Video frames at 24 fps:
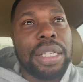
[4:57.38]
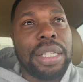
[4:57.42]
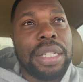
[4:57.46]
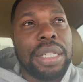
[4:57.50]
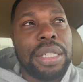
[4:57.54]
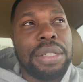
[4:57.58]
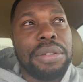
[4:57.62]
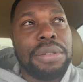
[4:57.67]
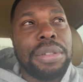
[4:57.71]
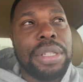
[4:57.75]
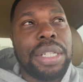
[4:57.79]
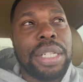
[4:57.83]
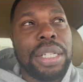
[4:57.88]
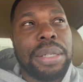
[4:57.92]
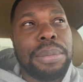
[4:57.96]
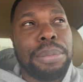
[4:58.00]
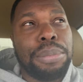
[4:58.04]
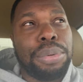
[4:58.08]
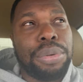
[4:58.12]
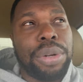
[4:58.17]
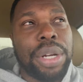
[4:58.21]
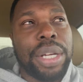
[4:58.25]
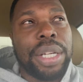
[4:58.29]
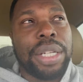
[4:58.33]
you get
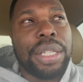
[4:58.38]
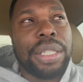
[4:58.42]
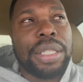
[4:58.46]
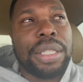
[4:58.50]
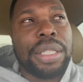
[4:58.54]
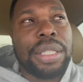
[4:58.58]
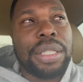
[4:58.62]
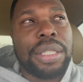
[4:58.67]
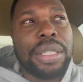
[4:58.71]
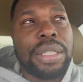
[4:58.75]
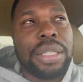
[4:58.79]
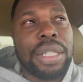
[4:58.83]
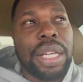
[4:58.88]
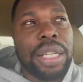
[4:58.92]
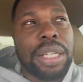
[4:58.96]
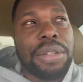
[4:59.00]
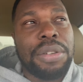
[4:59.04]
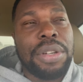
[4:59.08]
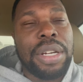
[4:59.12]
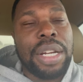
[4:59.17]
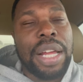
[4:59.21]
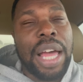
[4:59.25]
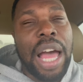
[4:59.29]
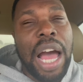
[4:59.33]
breaks, like you
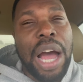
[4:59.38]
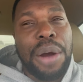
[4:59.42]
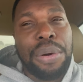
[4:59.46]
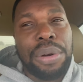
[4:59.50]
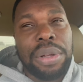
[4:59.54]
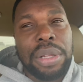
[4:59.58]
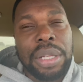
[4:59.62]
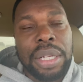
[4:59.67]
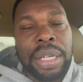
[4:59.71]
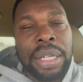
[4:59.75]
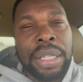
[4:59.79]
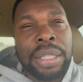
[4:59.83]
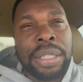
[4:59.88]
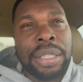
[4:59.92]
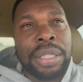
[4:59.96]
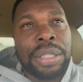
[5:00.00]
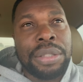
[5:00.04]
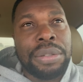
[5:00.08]
get an hour lunch,